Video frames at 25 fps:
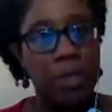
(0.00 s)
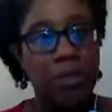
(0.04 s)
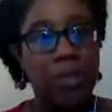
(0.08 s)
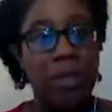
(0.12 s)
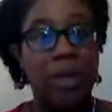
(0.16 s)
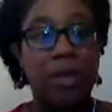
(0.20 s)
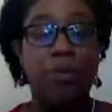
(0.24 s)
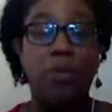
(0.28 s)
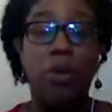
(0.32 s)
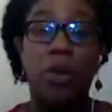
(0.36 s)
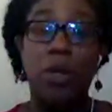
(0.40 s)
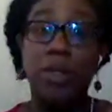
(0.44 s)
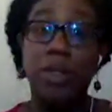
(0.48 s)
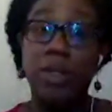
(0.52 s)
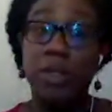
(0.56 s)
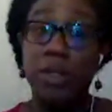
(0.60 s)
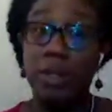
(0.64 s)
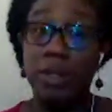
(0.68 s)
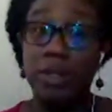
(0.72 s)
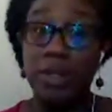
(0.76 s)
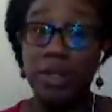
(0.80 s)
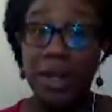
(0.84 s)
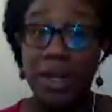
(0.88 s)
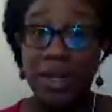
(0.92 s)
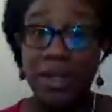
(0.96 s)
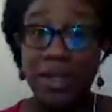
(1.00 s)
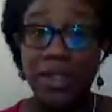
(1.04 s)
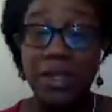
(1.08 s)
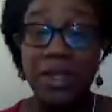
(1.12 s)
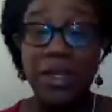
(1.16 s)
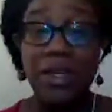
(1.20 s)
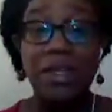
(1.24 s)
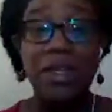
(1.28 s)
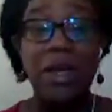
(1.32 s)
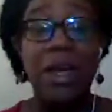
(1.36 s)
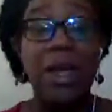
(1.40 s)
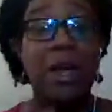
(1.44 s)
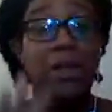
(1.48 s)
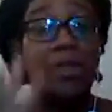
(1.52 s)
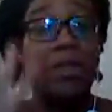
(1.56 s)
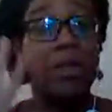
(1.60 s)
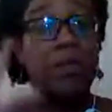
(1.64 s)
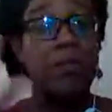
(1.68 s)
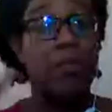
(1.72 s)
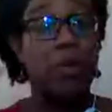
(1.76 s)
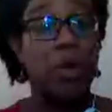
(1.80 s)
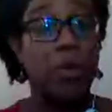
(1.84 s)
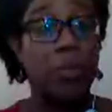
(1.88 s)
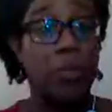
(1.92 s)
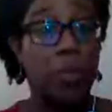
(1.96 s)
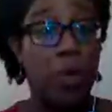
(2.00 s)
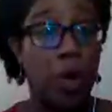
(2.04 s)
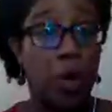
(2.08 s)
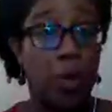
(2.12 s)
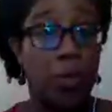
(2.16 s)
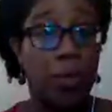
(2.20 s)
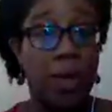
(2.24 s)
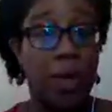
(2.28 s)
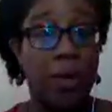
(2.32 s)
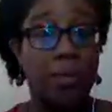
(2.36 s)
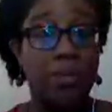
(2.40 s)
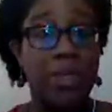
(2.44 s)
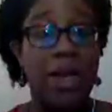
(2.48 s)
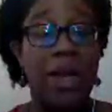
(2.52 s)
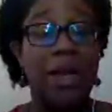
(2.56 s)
They've got successes, they've got problems.